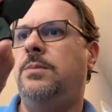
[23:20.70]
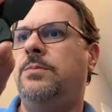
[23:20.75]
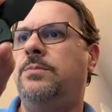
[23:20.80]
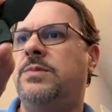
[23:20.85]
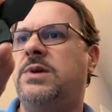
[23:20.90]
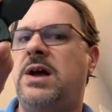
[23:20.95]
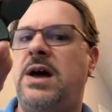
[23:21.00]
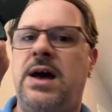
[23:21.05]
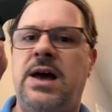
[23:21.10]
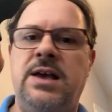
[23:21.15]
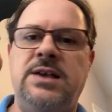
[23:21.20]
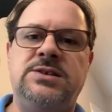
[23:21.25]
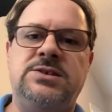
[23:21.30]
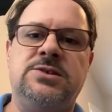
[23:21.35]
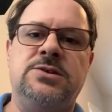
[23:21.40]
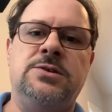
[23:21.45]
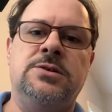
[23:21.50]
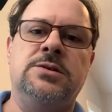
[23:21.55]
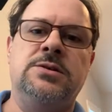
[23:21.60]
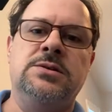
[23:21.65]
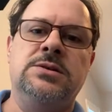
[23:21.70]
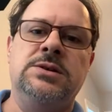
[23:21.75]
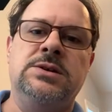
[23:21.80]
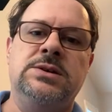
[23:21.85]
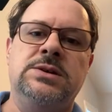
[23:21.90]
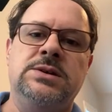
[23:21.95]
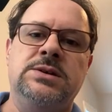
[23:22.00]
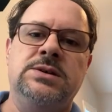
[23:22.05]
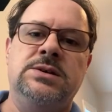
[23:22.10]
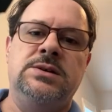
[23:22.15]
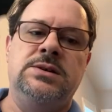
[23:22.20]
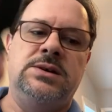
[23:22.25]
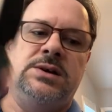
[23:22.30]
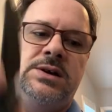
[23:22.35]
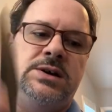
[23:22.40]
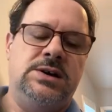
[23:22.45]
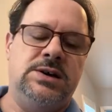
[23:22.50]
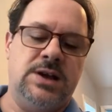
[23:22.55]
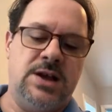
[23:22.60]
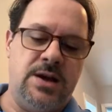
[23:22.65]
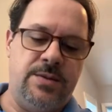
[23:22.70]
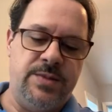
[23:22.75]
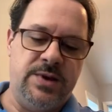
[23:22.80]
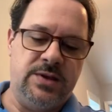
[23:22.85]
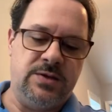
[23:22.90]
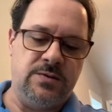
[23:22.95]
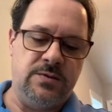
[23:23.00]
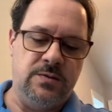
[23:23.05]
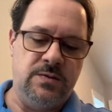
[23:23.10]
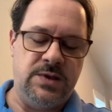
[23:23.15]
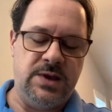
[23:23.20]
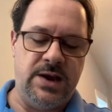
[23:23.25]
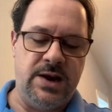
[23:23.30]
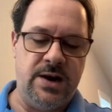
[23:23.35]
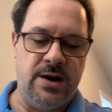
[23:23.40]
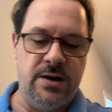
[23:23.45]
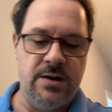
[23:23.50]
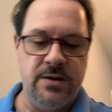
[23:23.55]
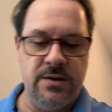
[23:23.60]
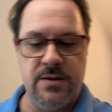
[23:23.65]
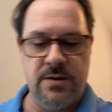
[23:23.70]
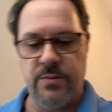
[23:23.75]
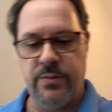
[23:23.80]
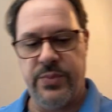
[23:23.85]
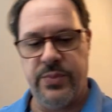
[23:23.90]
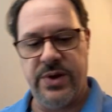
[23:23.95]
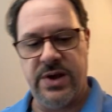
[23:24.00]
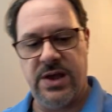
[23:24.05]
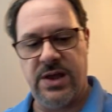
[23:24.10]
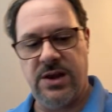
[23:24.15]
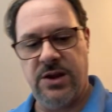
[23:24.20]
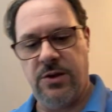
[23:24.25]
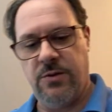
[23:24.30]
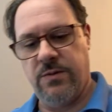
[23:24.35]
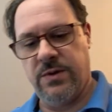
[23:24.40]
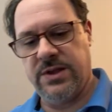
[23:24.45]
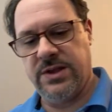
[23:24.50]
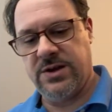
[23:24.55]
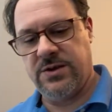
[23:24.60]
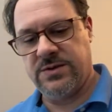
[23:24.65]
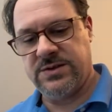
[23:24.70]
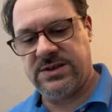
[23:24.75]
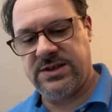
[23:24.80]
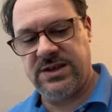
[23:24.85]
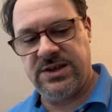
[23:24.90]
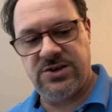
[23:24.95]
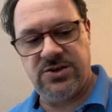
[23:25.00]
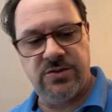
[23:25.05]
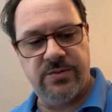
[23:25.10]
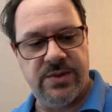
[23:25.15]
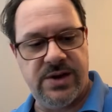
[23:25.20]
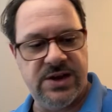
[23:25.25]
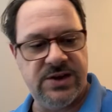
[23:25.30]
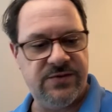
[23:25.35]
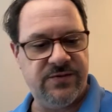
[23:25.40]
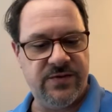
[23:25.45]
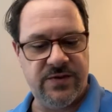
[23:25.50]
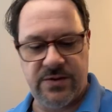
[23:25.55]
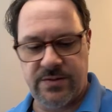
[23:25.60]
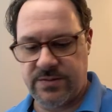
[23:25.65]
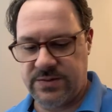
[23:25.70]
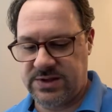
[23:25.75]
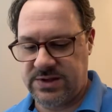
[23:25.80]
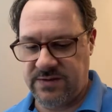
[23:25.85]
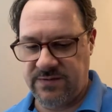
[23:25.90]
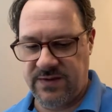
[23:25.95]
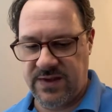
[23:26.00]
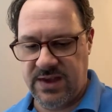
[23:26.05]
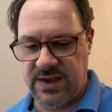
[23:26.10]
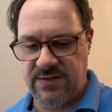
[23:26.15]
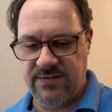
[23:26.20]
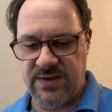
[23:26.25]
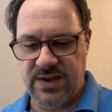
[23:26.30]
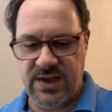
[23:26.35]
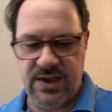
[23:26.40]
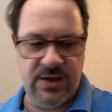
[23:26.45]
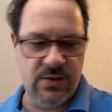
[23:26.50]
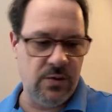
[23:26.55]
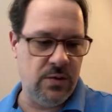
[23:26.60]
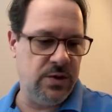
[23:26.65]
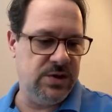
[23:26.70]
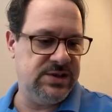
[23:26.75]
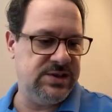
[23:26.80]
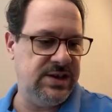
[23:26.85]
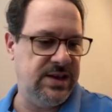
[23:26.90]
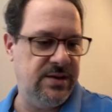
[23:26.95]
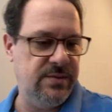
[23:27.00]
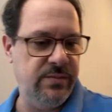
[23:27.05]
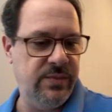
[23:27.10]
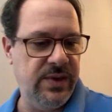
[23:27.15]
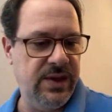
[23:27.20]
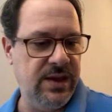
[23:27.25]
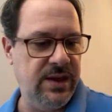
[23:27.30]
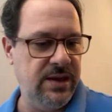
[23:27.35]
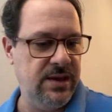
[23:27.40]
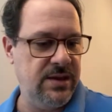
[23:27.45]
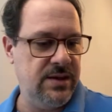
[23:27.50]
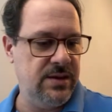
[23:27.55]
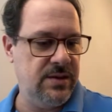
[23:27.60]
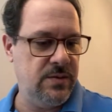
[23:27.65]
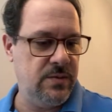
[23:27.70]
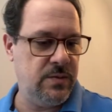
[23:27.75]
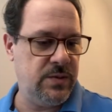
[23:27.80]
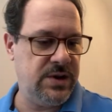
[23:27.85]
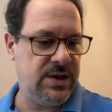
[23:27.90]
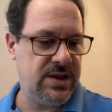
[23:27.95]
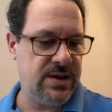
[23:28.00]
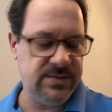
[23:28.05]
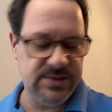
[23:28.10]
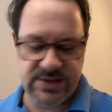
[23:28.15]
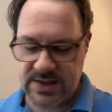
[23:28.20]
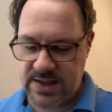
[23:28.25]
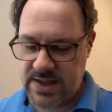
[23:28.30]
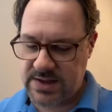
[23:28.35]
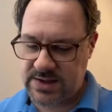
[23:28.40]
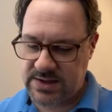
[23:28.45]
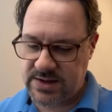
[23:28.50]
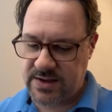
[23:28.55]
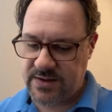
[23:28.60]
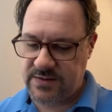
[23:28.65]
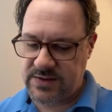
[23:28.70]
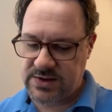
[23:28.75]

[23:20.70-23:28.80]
Kaiser coming through there, but you really don't see too much from Civivi or CMB when it comes to that stuff.